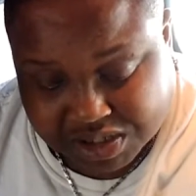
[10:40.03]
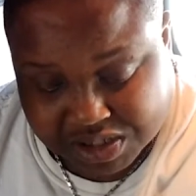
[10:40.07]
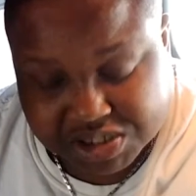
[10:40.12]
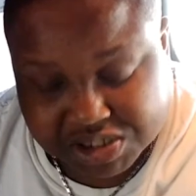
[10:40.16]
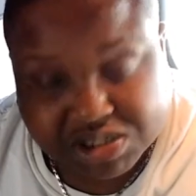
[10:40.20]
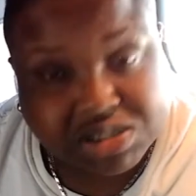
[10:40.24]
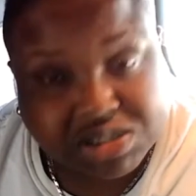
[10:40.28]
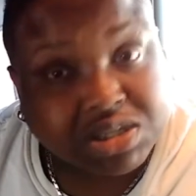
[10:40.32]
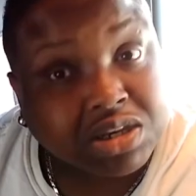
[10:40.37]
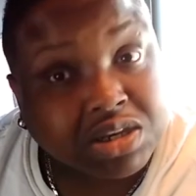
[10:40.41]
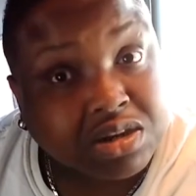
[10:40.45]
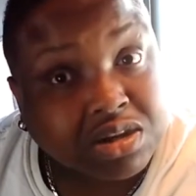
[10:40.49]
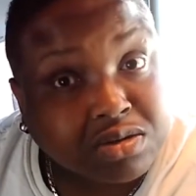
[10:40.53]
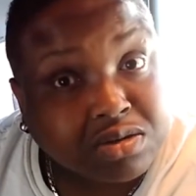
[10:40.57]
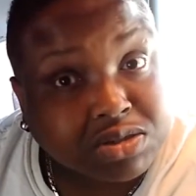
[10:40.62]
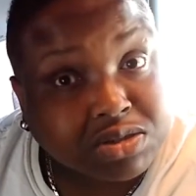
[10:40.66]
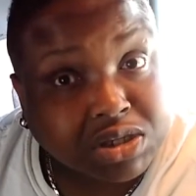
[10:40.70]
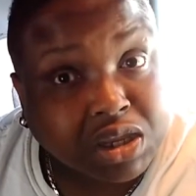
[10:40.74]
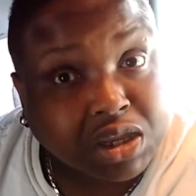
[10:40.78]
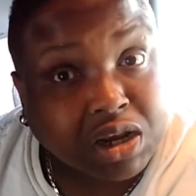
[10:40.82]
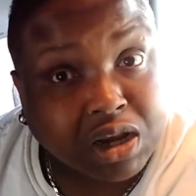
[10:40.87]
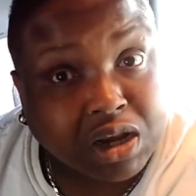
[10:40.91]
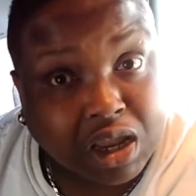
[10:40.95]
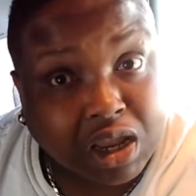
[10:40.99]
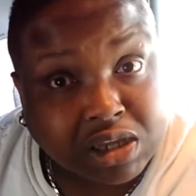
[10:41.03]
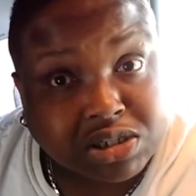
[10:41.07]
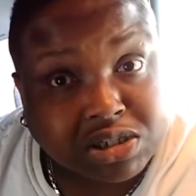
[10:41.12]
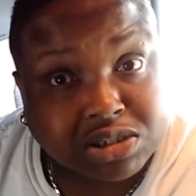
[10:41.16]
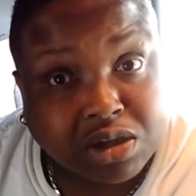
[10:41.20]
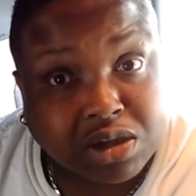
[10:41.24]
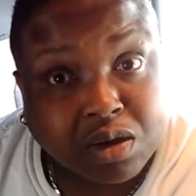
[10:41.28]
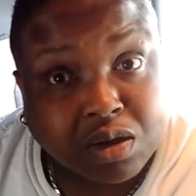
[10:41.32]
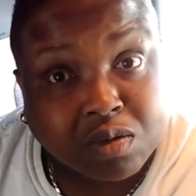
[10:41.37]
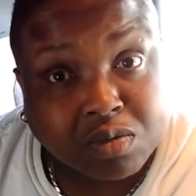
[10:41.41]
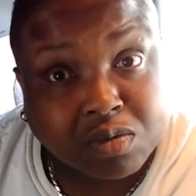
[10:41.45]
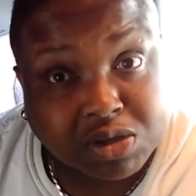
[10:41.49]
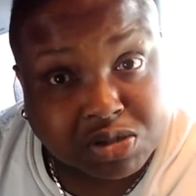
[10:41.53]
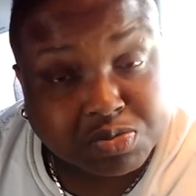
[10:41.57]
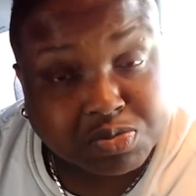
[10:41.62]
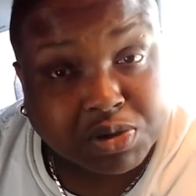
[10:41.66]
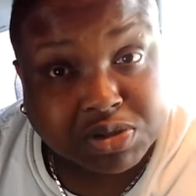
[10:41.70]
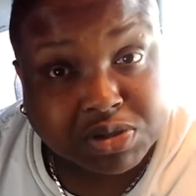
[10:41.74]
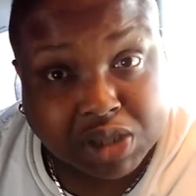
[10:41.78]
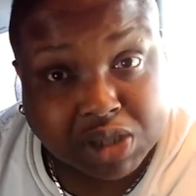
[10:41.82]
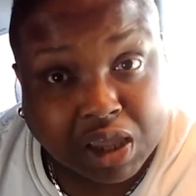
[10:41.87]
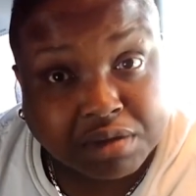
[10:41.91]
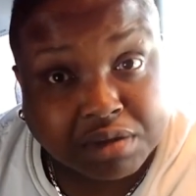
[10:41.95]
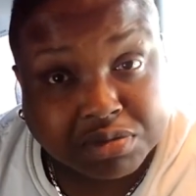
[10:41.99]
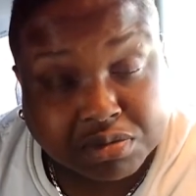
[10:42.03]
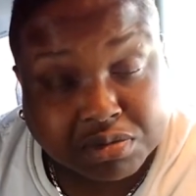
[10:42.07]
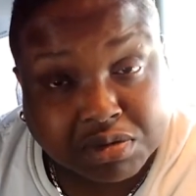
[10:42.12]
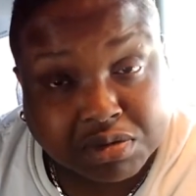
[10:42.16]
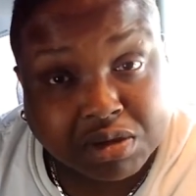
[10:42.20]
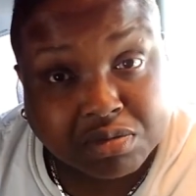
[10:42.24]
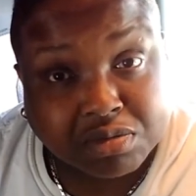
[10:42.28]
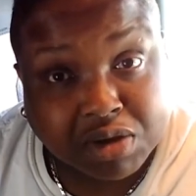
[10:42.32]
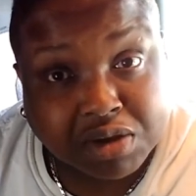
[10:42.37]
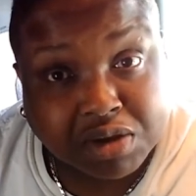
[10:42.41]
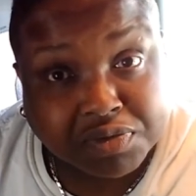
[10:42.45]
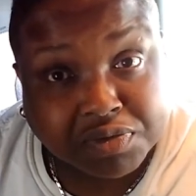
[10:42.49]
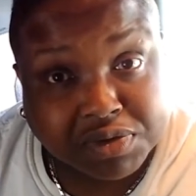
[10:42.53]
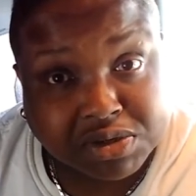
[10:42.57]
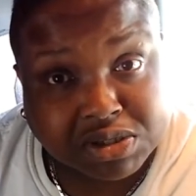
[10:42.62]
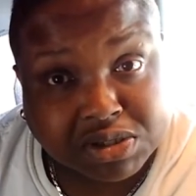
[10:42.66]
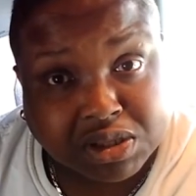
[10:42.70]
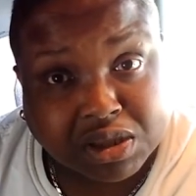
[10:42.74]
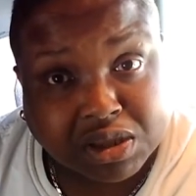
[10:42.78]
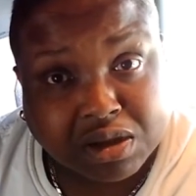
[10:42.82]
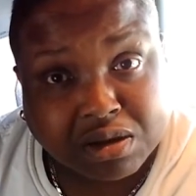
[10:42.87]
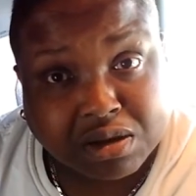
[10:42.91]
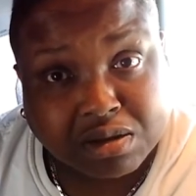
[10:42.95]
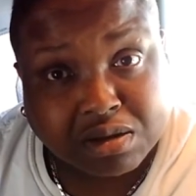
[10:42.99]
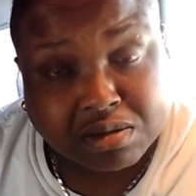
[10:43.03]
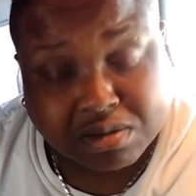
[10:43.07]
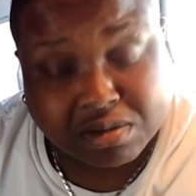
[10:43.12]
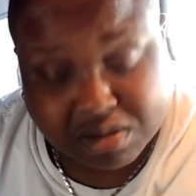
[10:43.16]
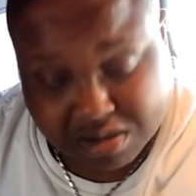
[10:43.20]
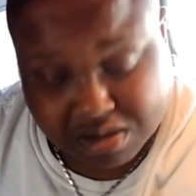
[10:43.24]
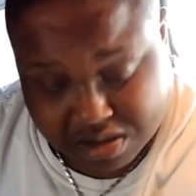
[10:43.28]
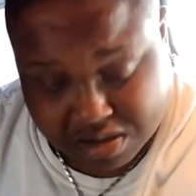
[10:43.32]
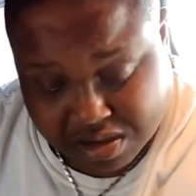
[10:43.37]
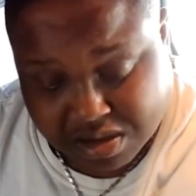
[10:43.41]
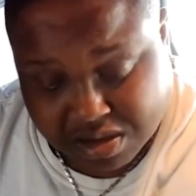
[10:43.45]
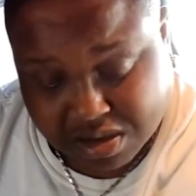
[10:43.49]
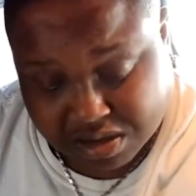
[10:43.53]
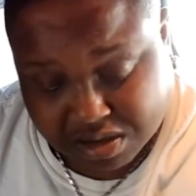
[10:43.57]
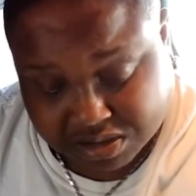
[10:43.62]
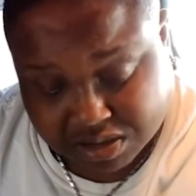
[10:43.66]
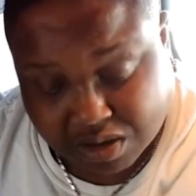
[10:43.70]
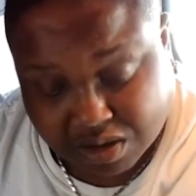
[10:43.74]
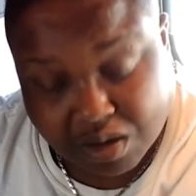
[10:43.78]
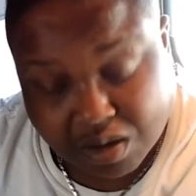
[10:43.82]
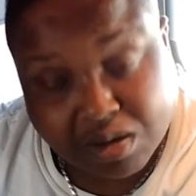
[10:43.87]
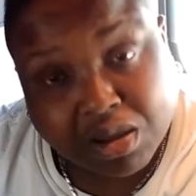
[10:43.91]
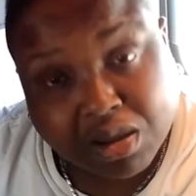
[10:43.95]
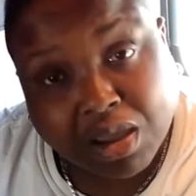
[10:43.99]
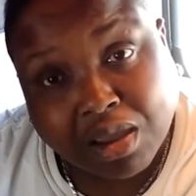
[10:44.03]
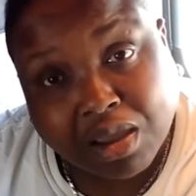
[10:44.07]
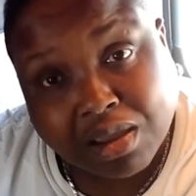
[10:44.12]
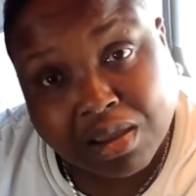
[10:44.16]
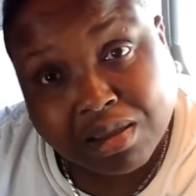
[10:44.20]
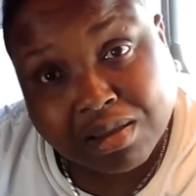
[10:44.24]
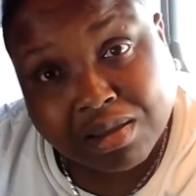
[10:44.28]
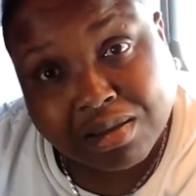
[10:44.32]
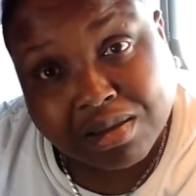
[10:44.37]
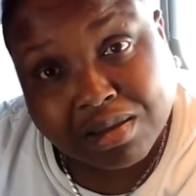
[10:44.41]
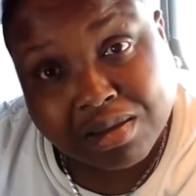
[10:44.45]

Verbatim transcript: She said, No, Shannon, I show we supposed to have three reefers there. So okay.